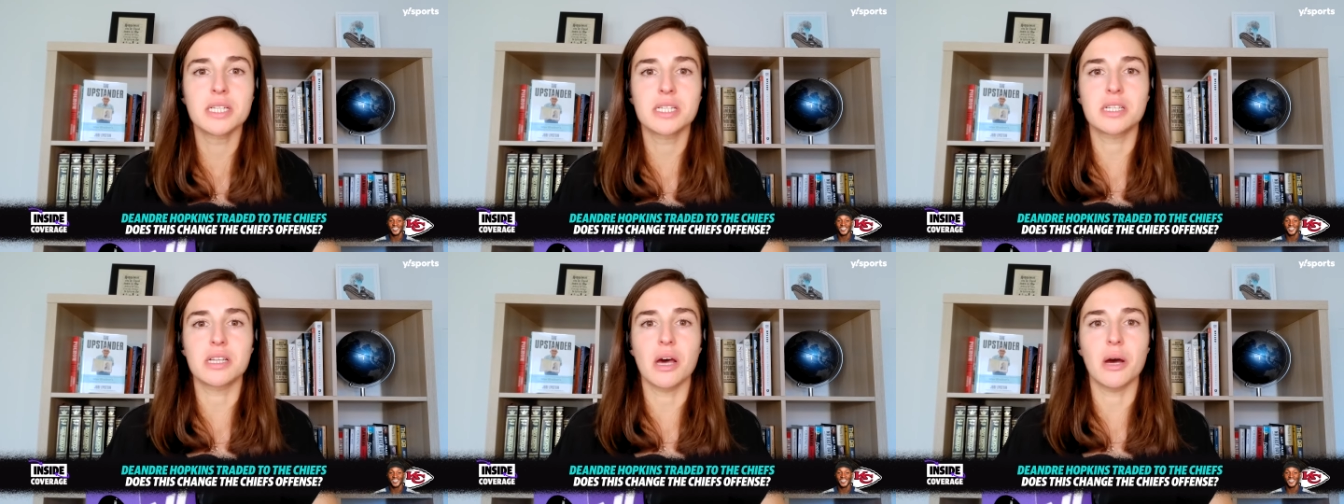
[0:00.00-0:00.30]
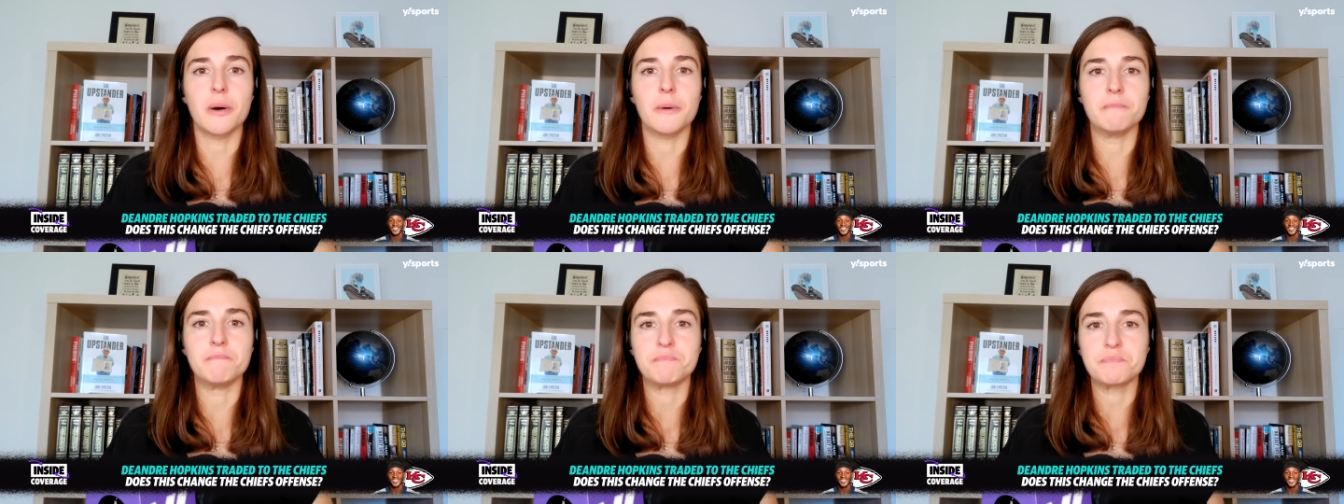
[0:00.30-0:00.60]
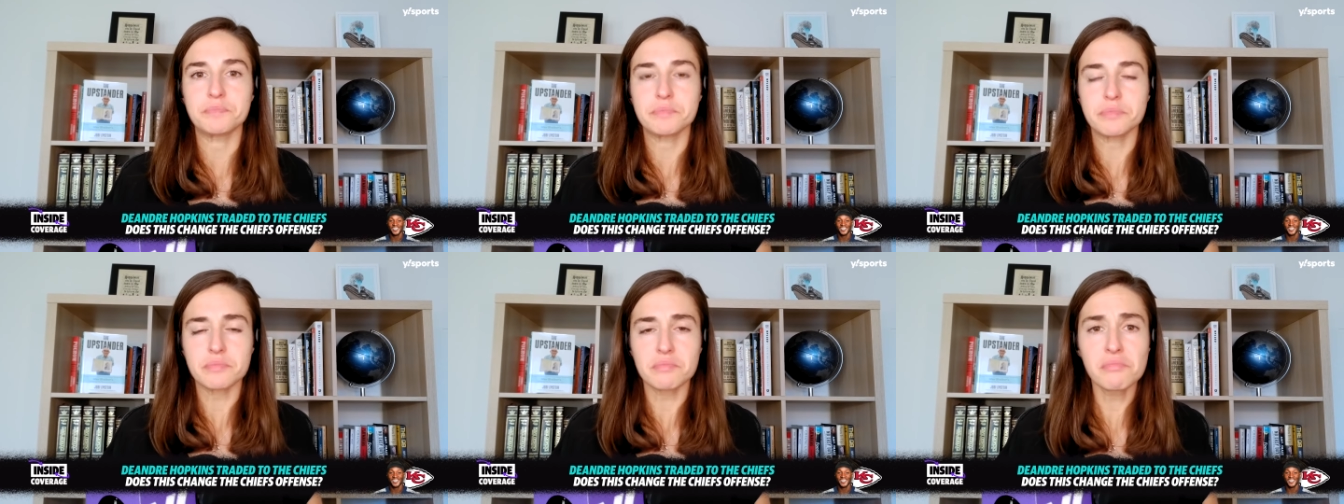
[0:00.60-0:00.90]
So
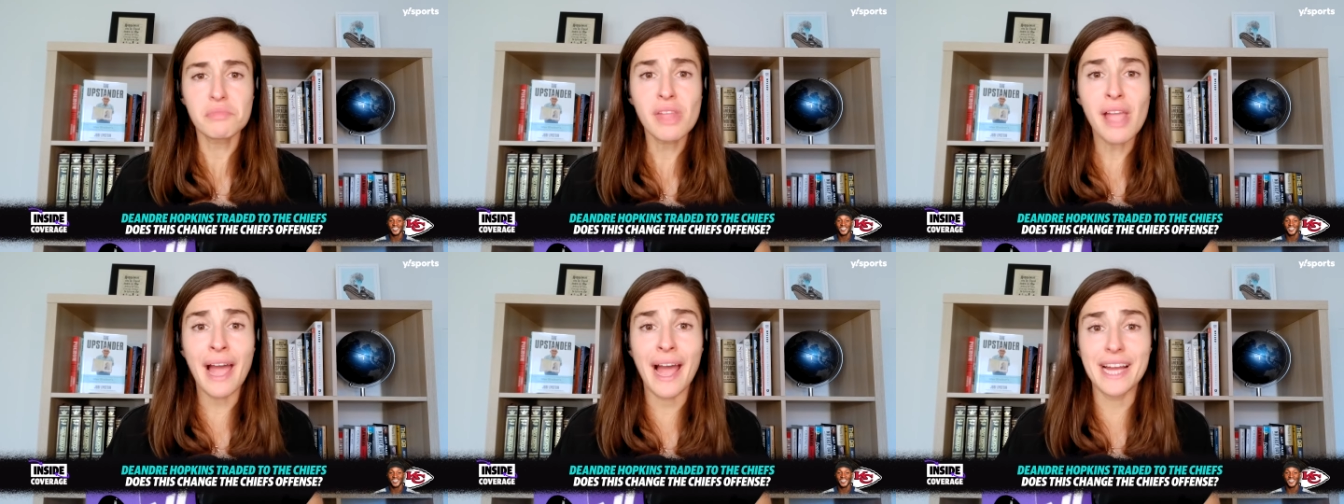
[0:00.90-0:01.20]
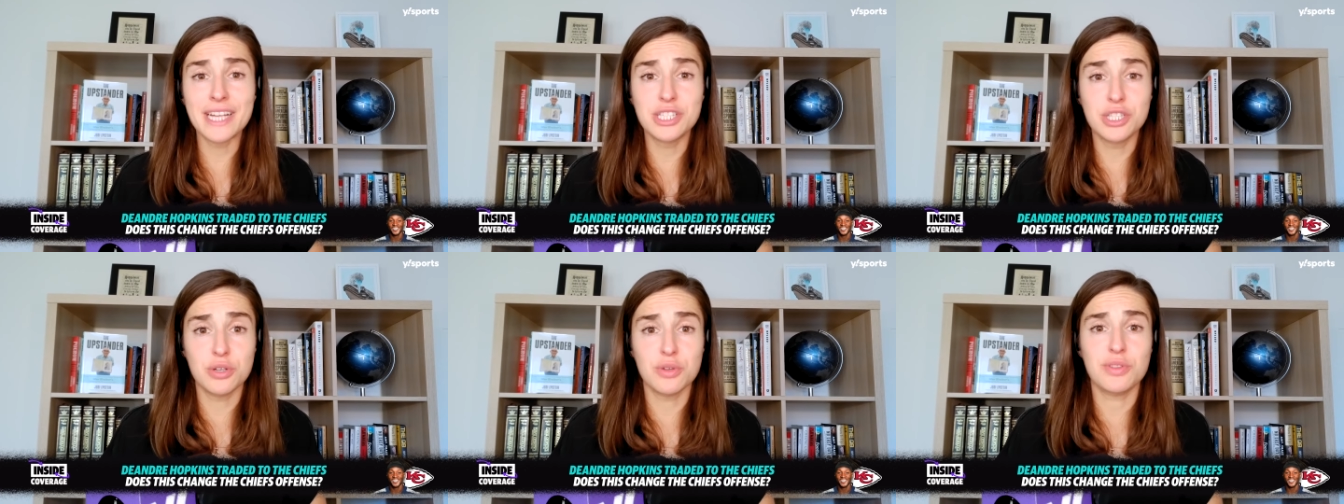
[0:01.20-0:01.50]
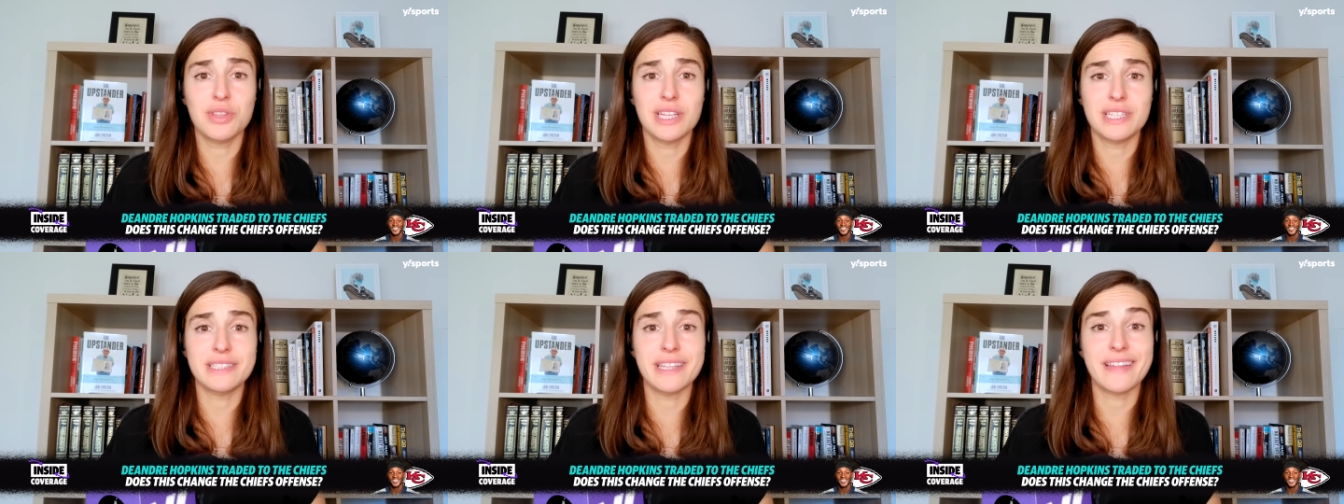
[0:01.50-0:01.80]
I
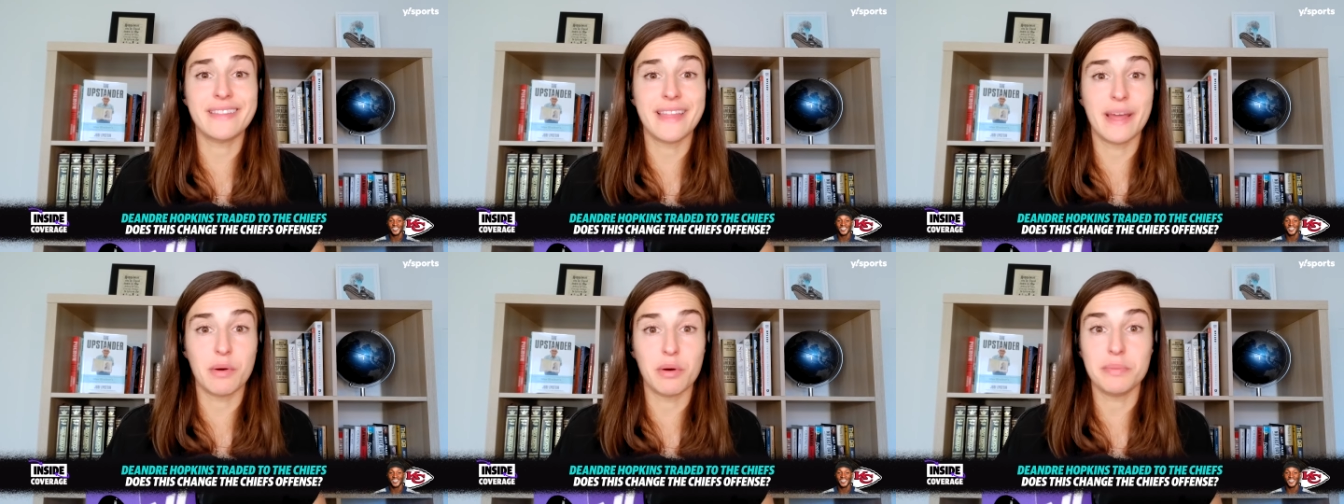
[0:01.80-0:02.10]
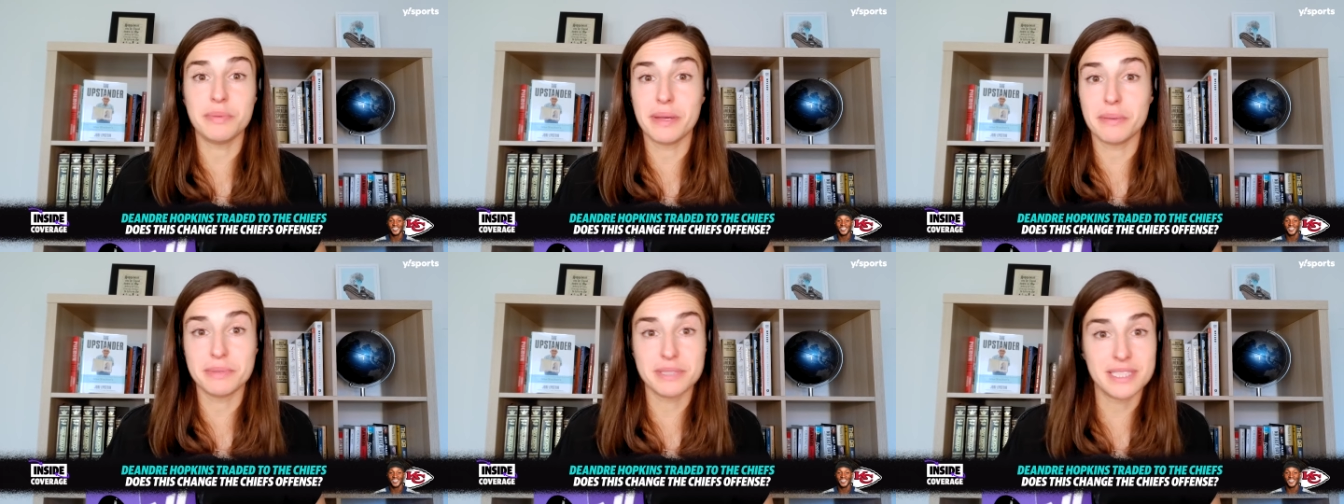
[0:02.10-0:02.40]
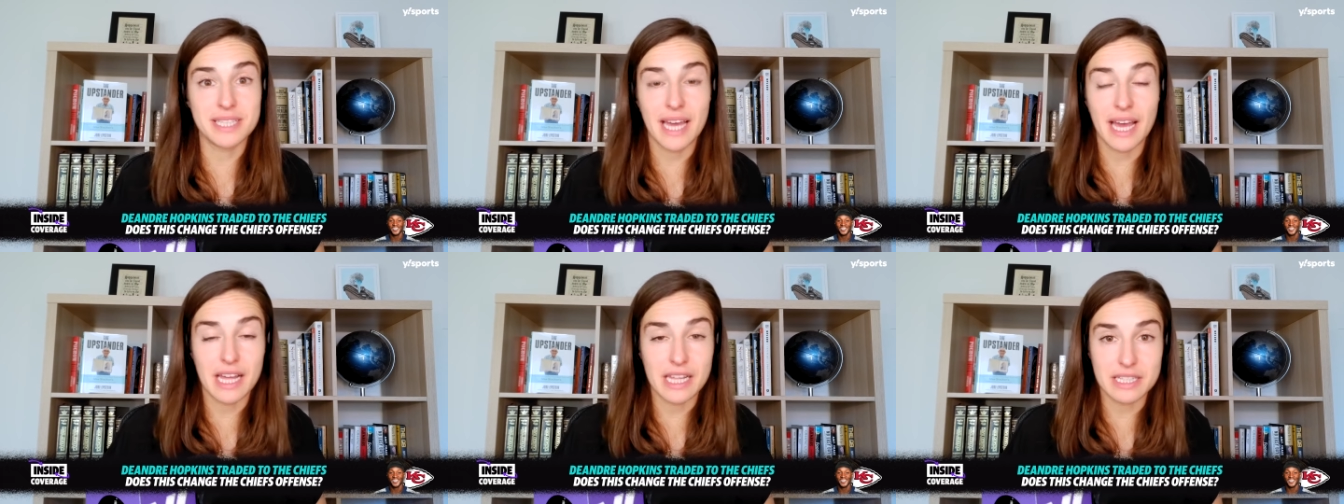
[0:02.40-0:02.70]
do think that they will be
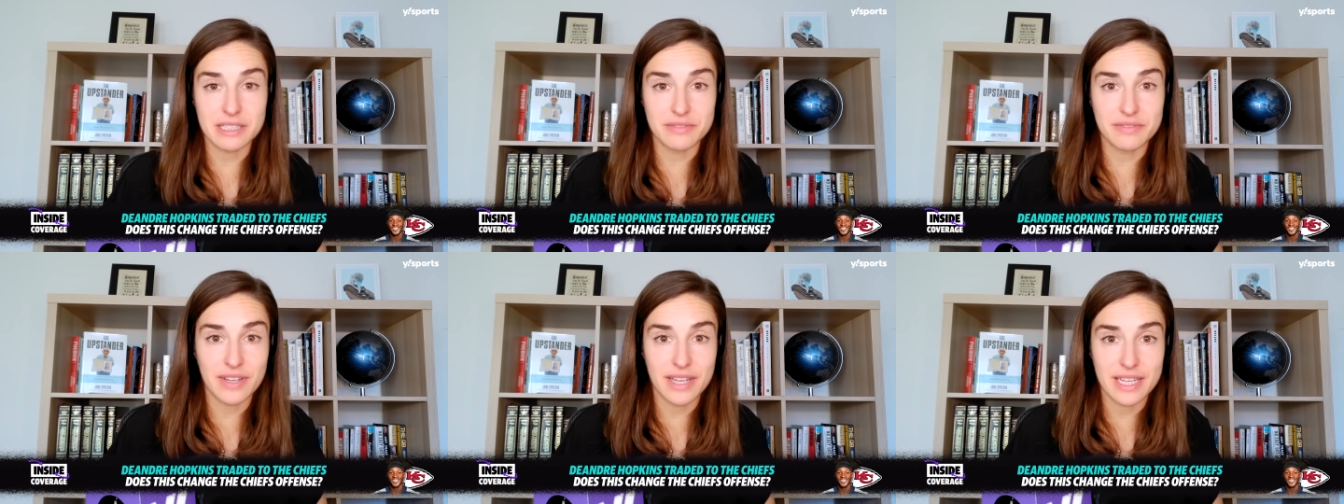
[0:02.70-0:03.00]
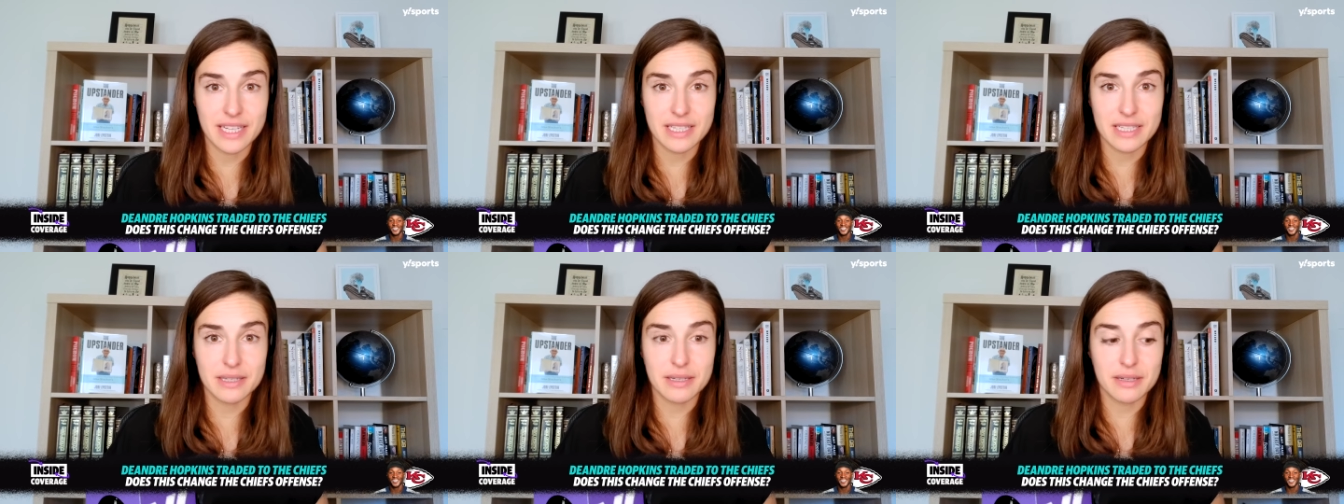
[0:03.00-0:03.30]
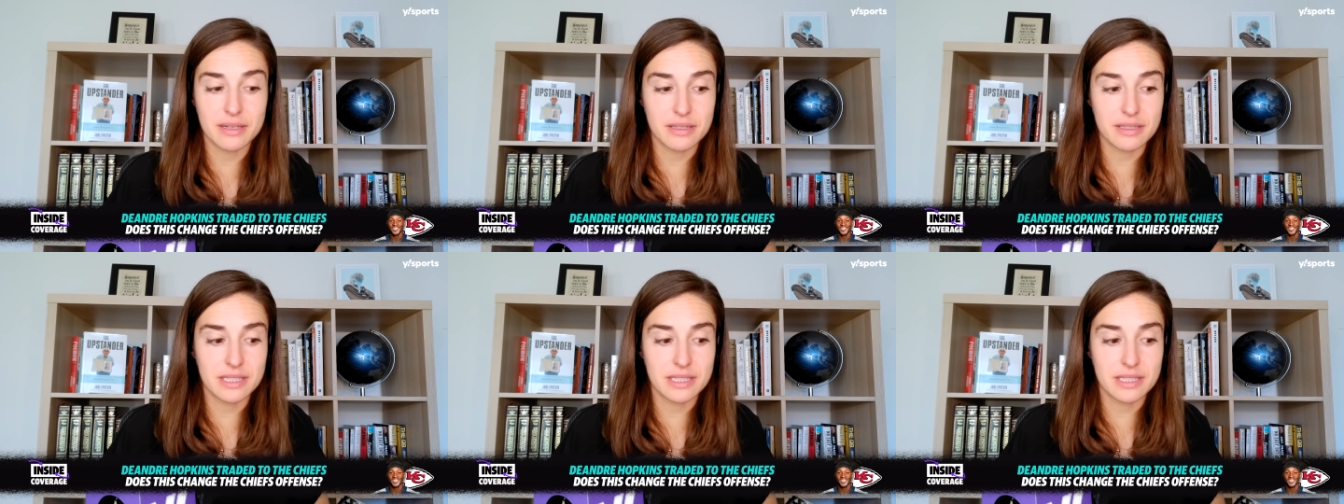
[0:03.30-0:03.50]
able to elevate